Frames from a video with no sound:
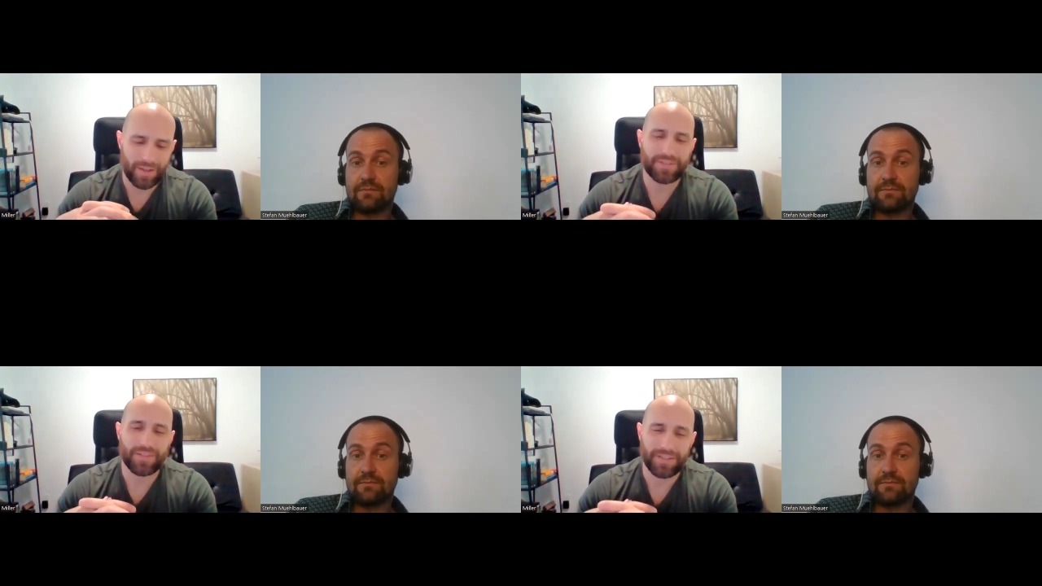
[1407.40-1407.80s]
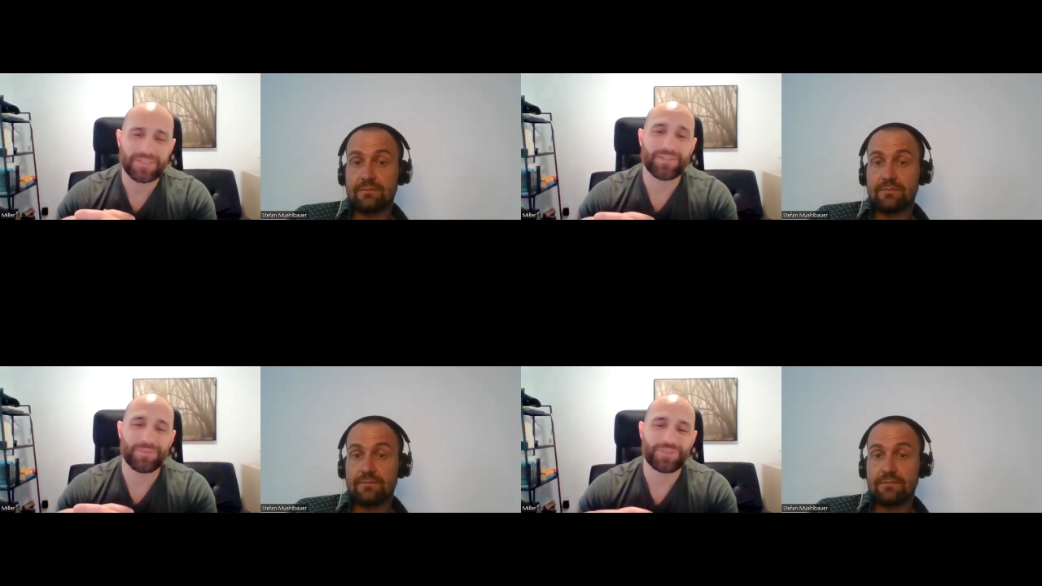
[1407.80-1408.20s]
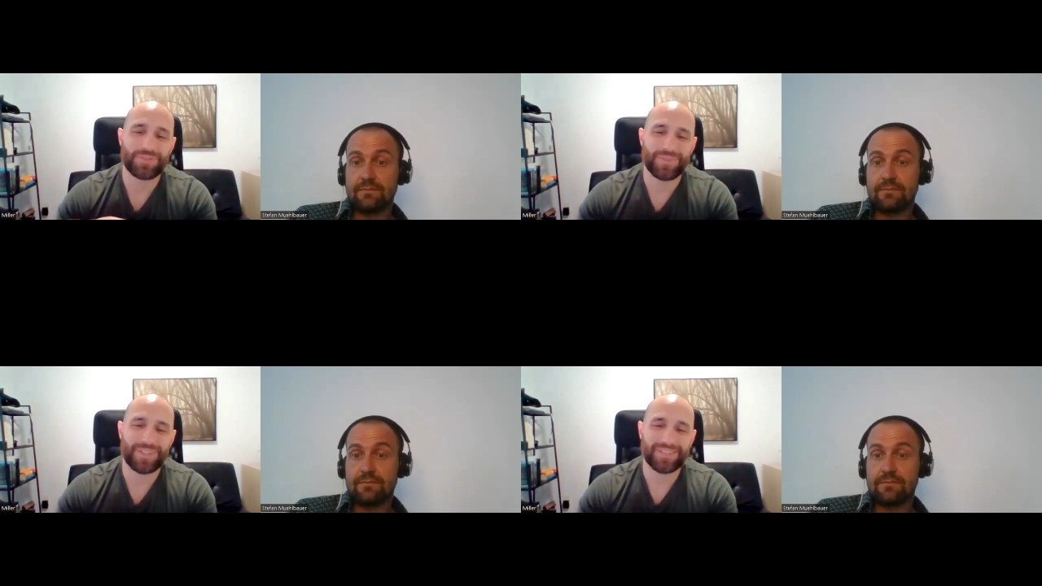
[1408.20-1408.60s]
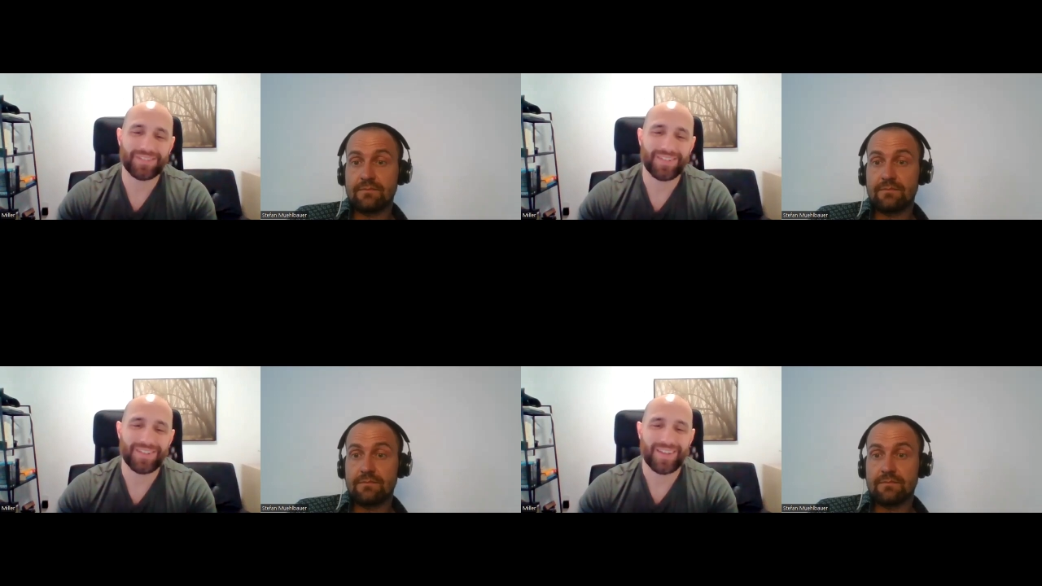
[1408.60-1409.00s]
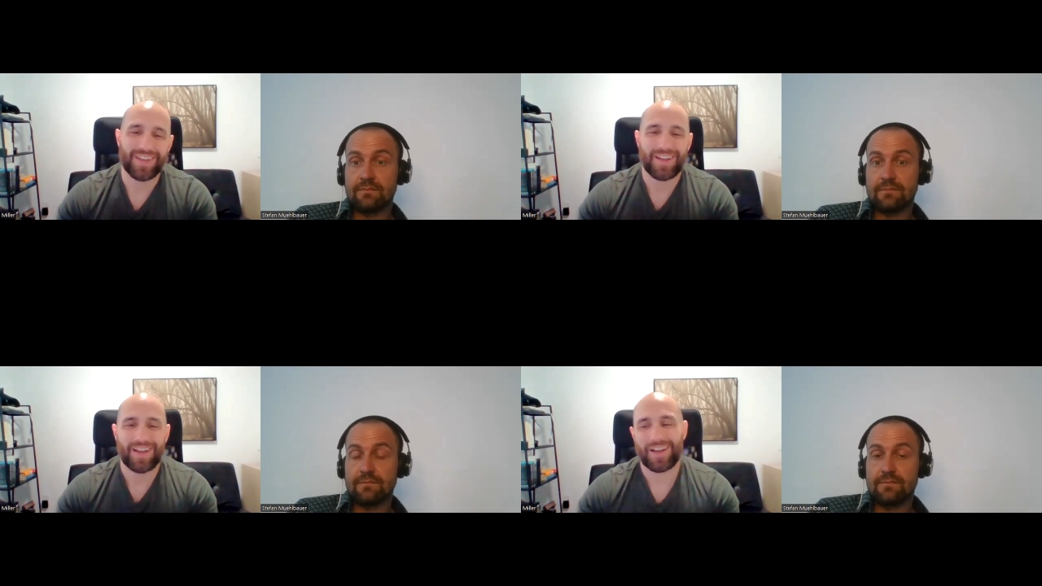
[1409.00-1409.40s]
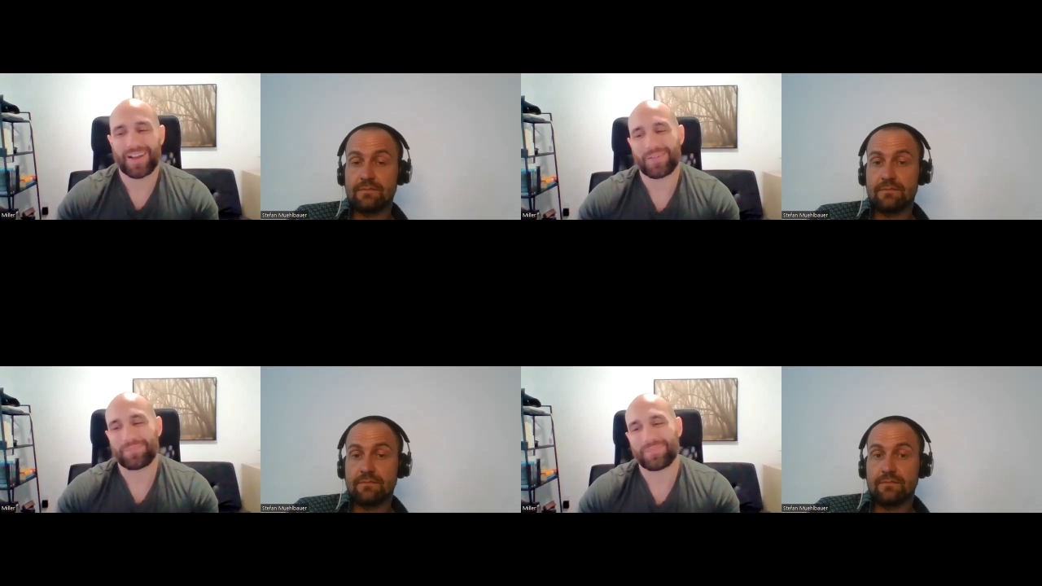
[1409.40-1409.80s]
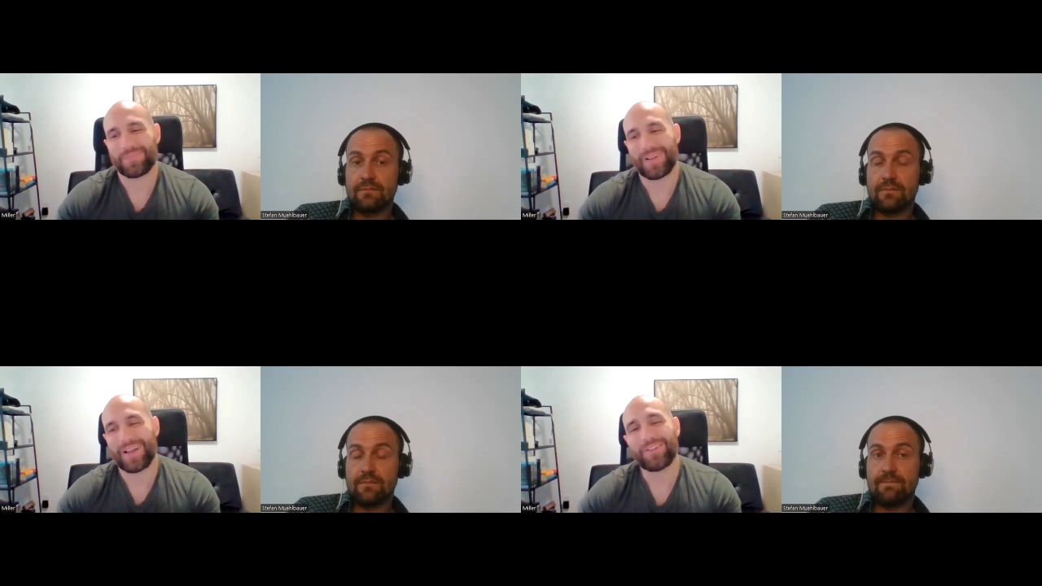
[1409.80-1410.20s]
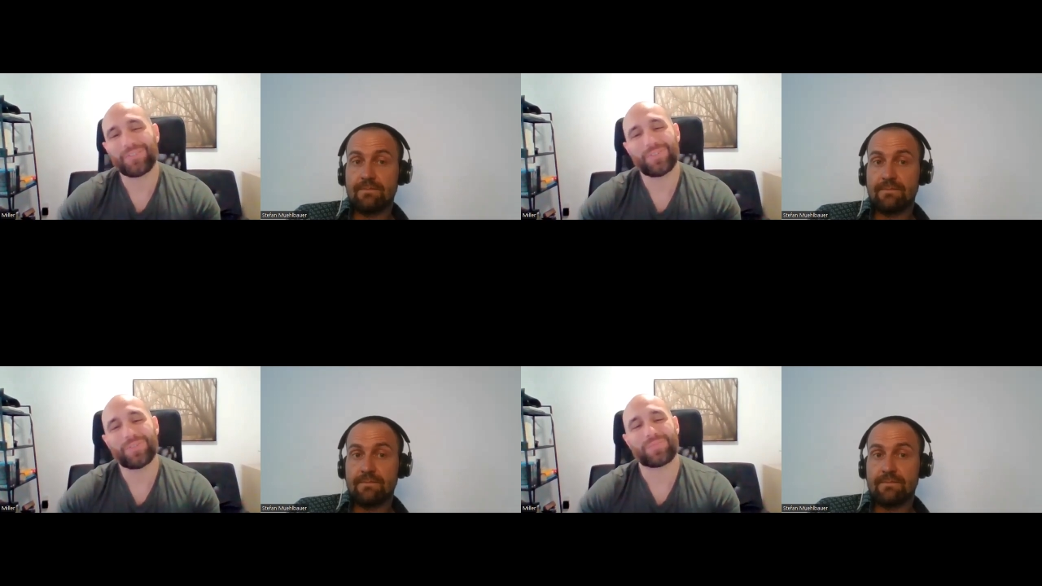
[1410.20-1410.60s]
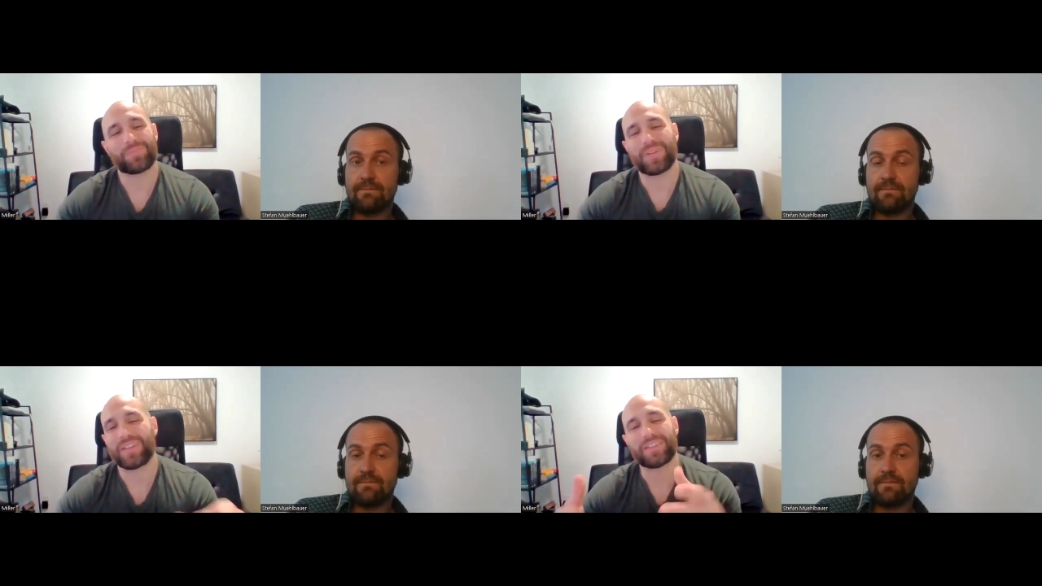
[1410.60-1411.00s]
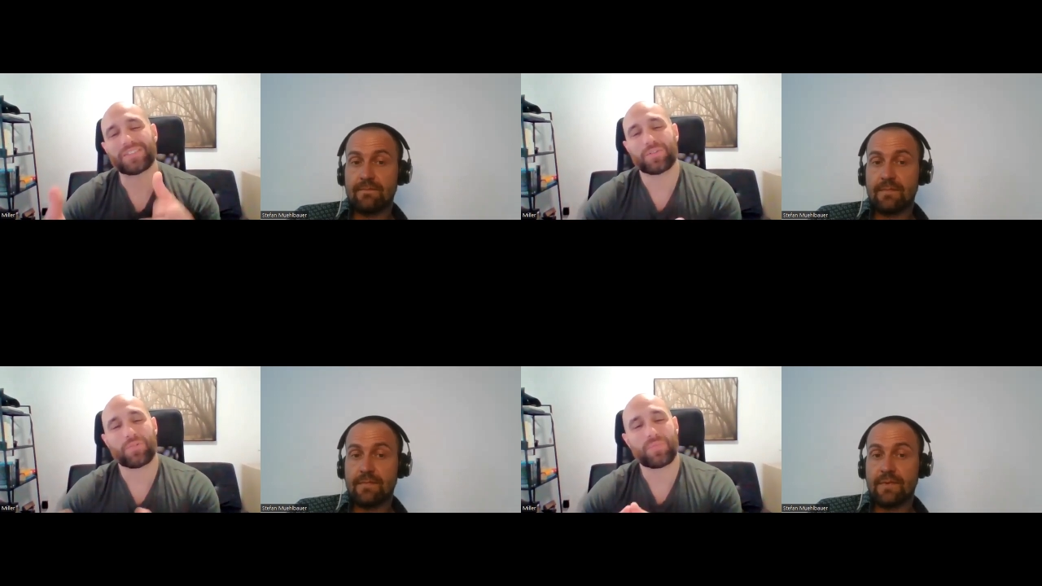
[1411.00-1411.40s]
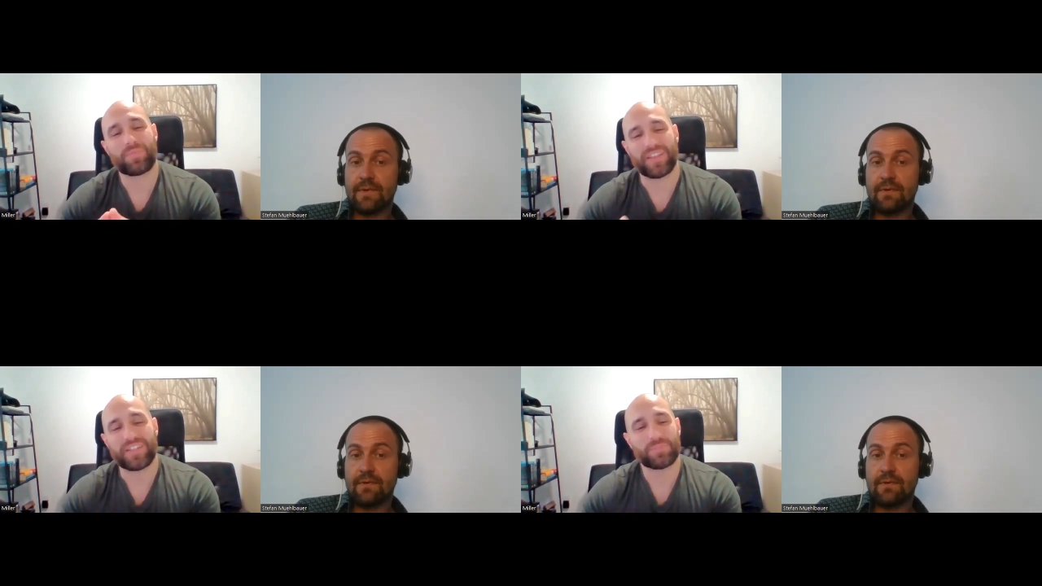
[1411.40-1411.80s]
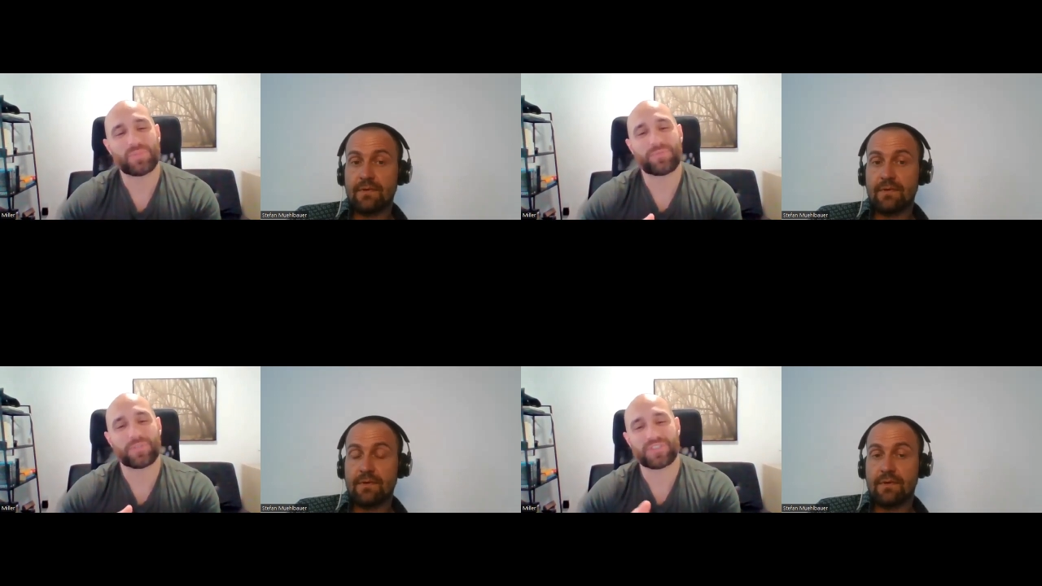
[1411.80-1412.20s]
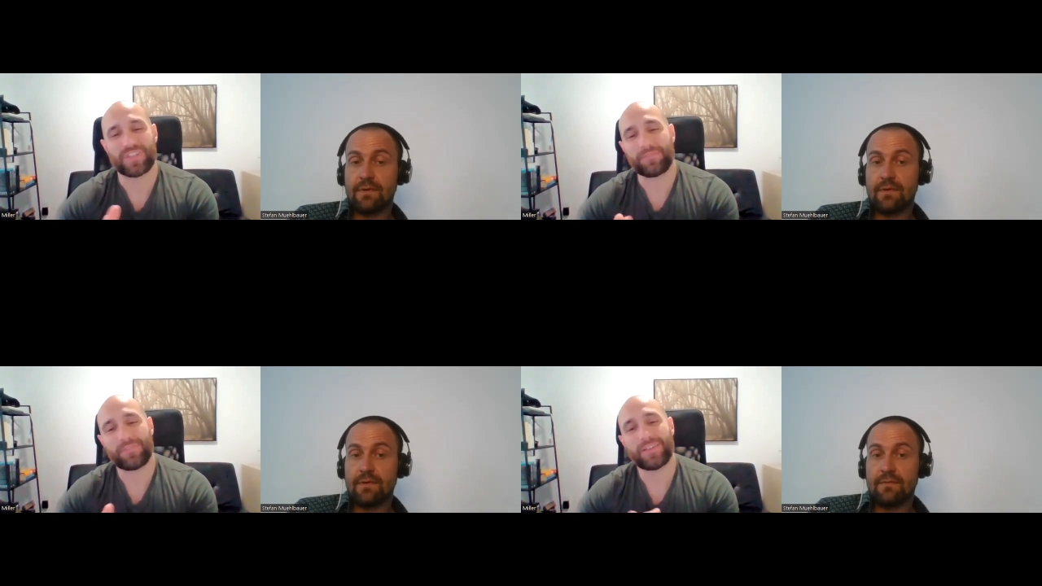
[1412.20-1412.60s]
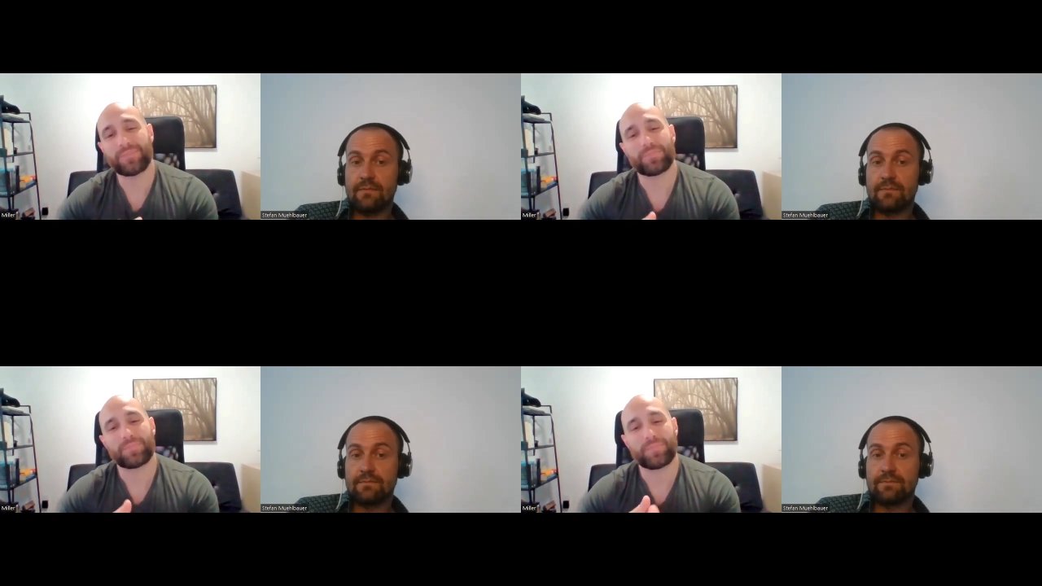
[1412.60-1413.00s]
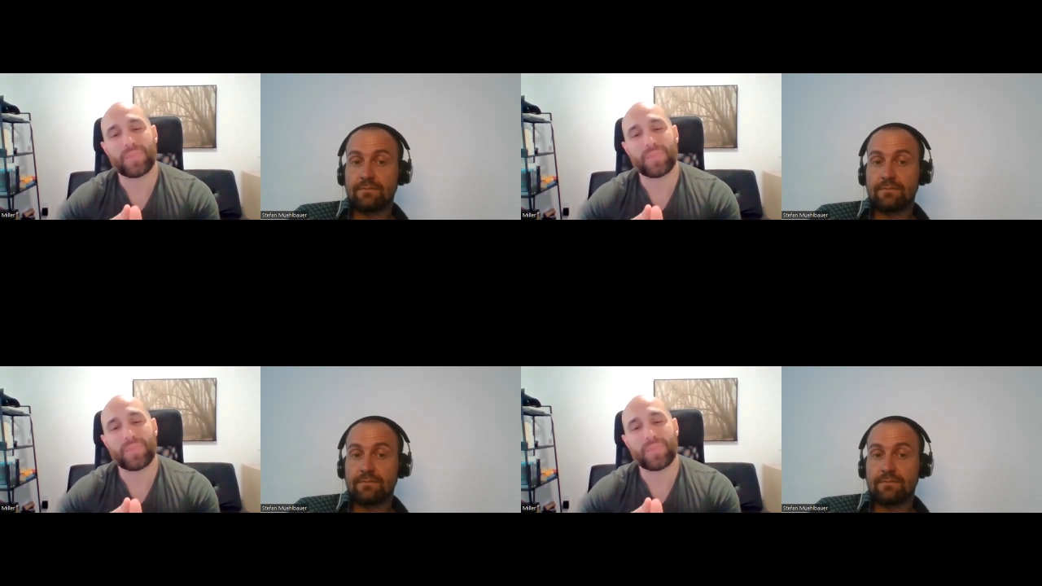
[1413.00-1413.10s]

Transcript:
Speaker 1: i, I see what you mean um i don't know but is there a replacement for stefan